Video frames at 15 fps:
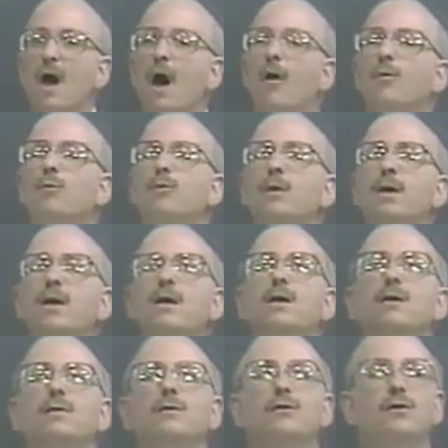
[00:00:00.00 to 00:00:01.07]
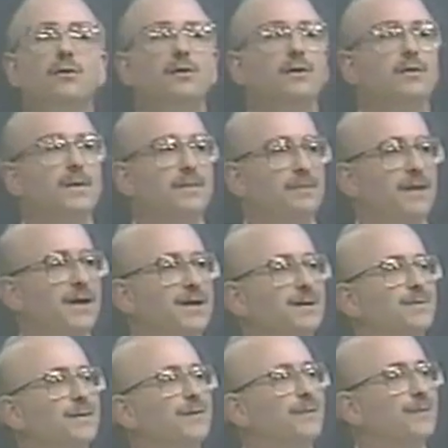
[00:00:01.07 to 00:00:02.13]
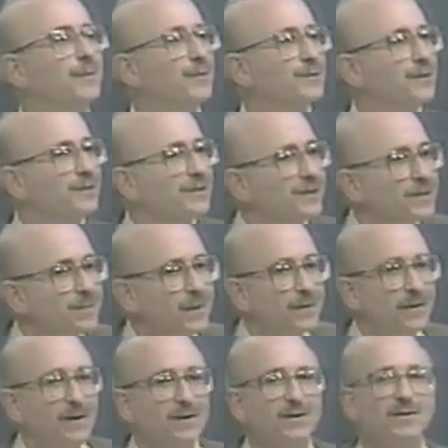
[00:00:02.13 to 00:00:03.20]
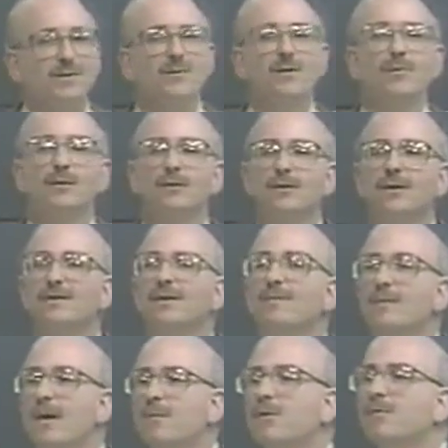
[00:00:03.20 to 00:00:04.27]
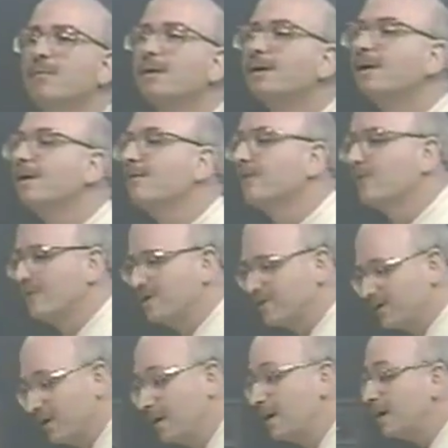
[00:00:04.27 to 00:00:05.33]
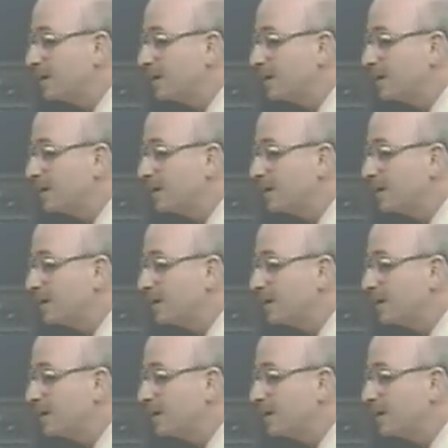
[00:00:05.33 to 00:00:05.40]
A real good replacement for personal experience, when we look at the memorability of a risk,